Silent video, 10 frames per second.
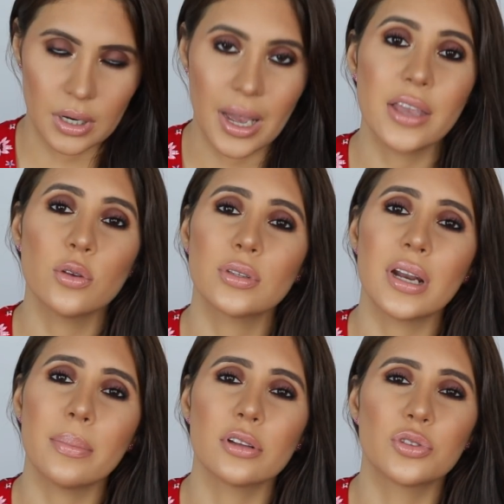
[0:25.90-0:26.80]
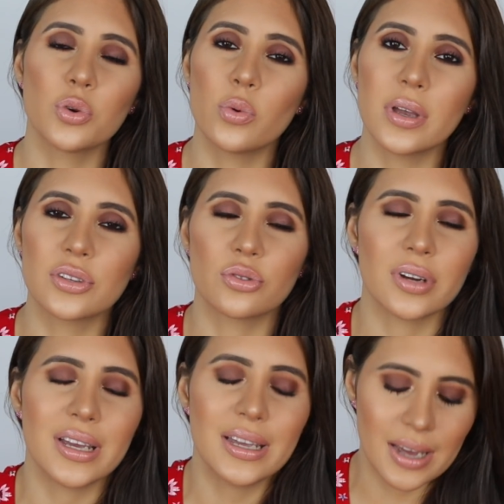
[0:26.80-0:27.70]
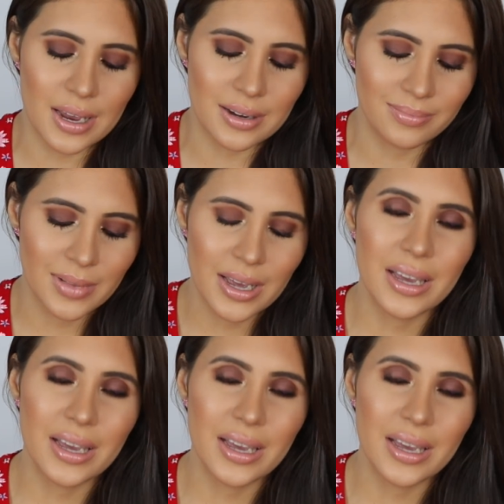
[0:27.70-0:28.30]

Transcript: I used it about 2 weeks straight, and